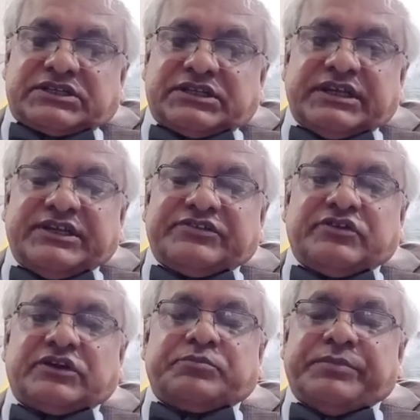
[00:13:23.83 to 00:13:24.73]
she
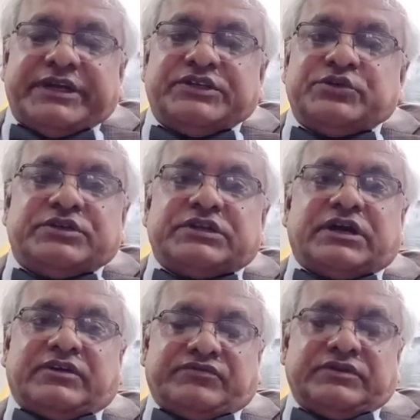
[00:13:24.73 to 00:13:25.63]
is not matured
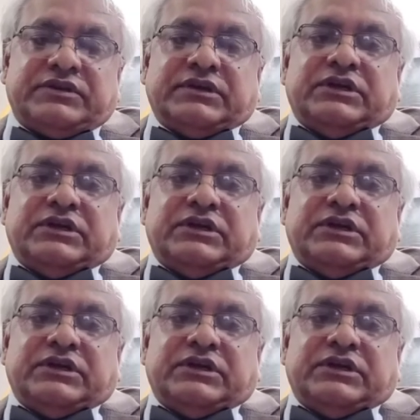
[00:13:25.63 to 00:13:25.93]
enough